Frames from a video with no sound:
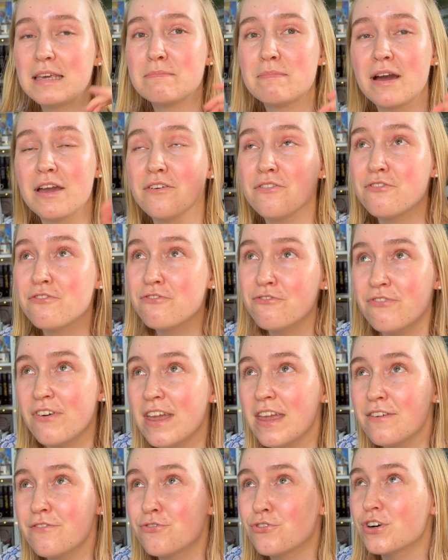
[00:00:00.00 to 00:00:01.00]
my
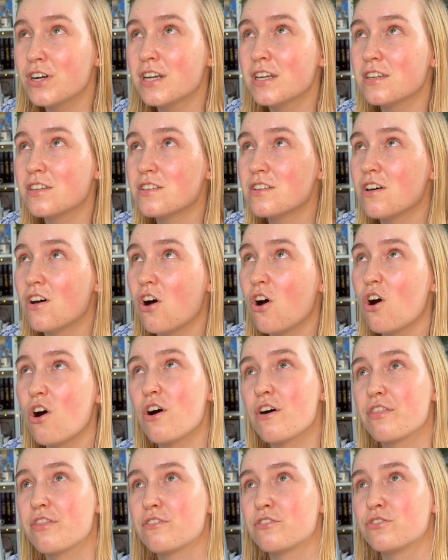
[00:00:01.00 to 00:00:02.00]
favorite
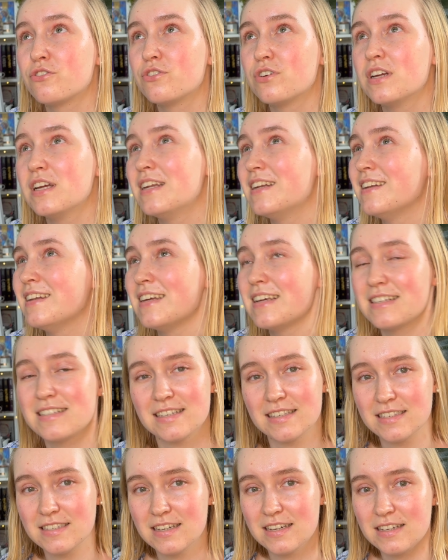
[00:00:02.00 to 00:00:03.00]
author in
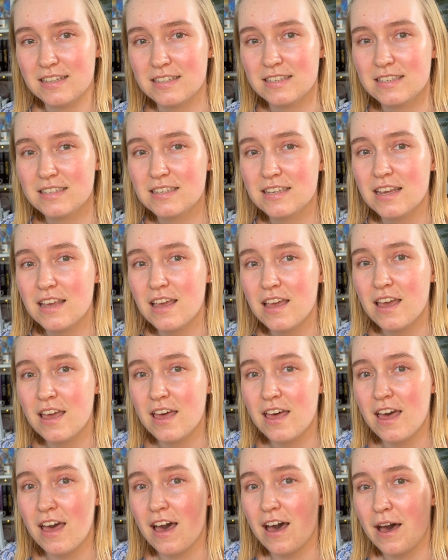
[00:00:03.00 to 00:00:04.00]
existence.
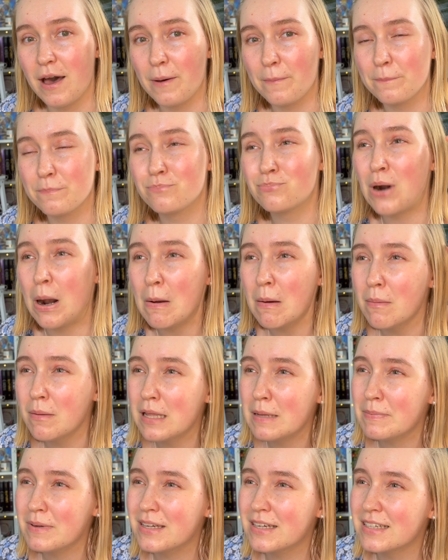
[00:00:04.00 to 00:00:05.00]
Probably
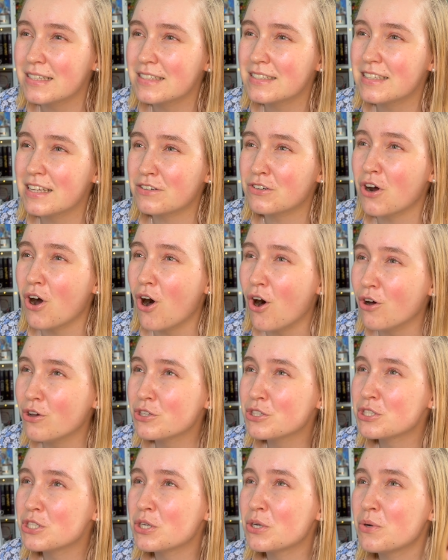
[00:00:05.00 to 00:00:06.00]
because they're
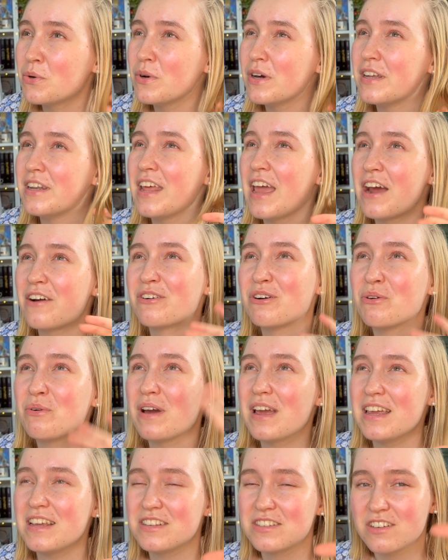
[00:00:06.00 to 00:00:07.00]
also an aro
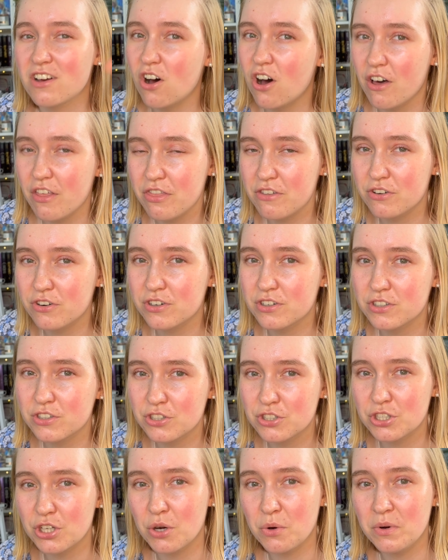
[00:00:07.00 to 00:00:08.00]
ace author,
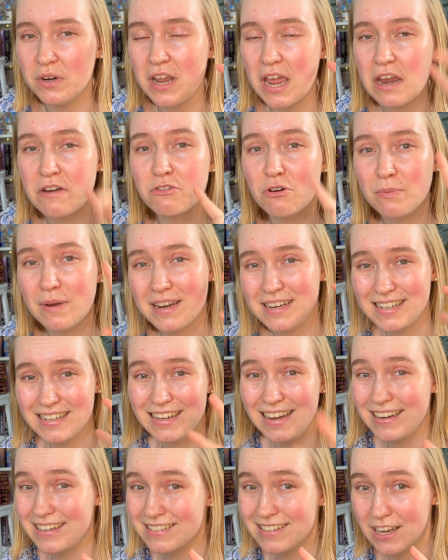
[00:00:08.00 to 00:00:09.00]
so an aromantic
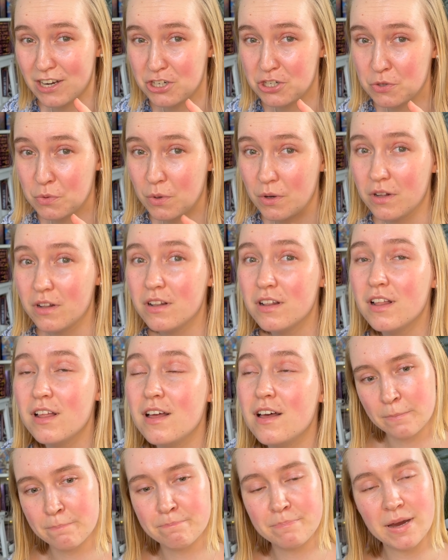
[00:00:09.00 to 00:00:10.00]
asexual.
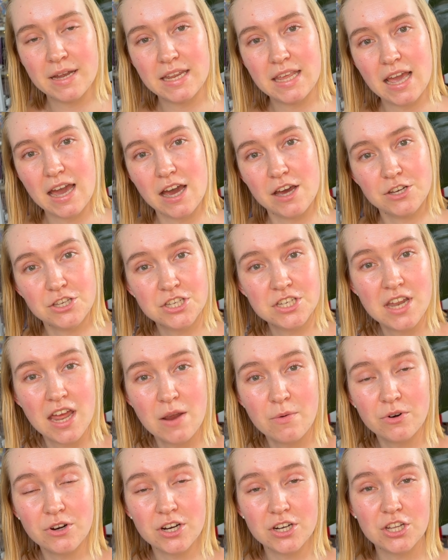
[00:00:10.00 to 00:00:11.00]
But yeah, today
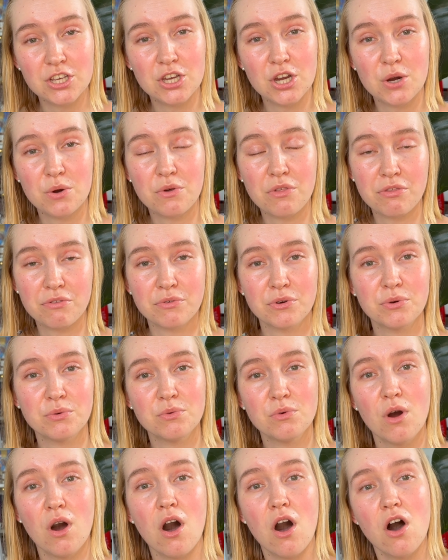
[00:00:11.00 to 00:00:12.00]
we're gonna go
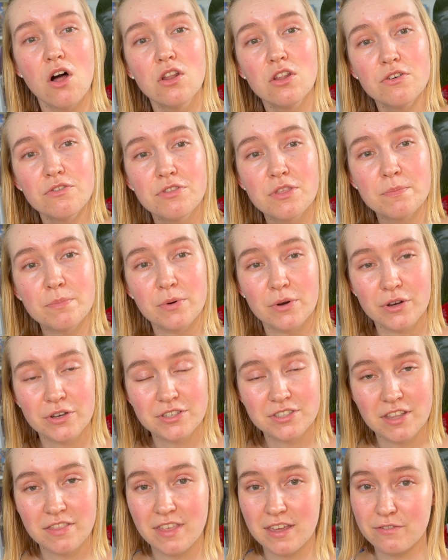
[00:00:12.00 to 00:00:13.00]
through all of the books
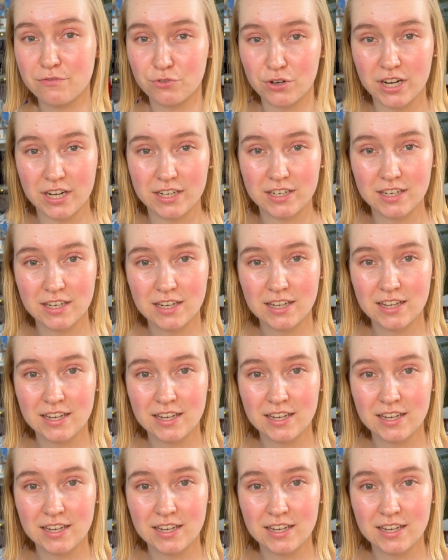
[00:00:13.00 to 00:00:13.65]
that they've written,